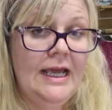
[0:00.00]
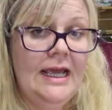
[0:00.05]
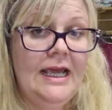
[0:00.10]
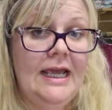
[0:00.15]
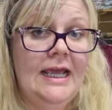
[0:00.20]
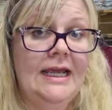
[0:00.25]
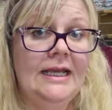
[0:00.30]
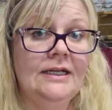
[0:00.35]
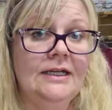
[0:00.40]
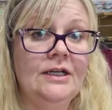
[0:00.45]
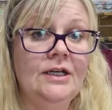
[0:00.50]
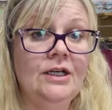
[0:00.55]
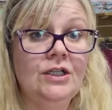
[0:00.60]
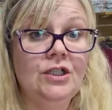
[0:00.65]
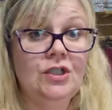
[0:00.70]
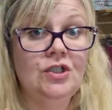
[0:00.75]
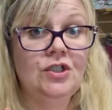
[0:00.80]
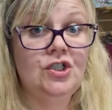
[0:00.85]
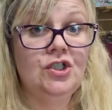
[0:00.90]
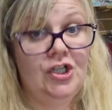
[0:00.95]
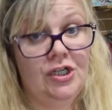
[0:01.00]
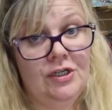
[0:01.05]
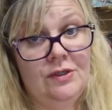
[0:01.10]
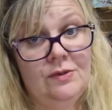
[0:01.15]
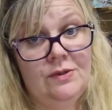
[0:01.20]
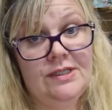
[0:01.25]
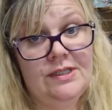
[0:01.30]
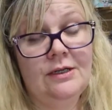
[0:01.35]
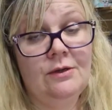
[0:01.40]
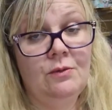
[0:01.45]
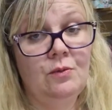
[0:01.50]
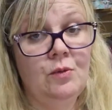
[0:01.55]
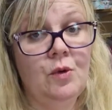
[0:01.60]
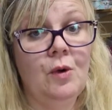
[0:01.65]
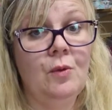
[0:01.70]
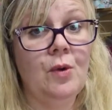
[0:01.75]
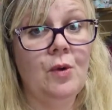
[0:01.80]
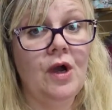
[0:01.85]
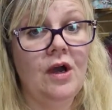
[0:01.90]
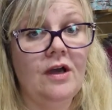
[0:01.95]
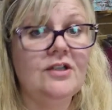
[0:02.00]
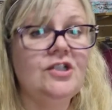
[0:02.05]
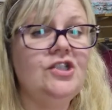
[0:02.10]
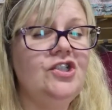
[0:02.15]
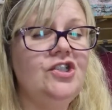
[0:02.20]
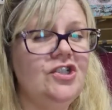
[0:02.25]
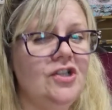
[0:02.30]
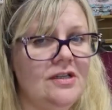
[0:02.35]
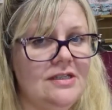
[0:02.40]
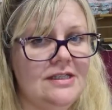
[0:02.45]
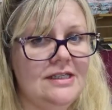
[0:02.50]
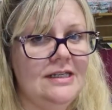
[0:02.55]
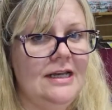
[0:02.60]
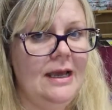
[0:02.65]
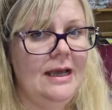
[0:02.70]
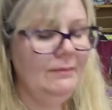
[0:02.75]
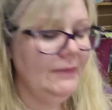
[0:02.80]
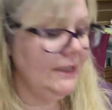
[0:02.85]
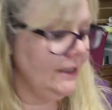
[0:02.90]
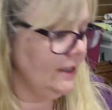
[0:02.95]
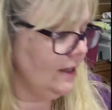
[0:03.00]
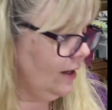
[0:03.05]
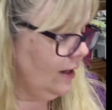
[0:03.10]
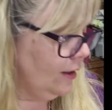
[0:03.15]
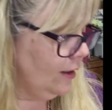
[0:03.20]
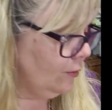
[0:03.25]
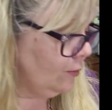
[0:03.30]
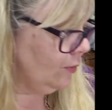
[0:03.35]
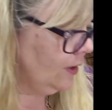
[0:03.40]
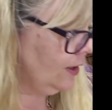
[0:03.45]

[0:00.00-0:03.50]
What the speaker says: in choosing and what works, just let me know.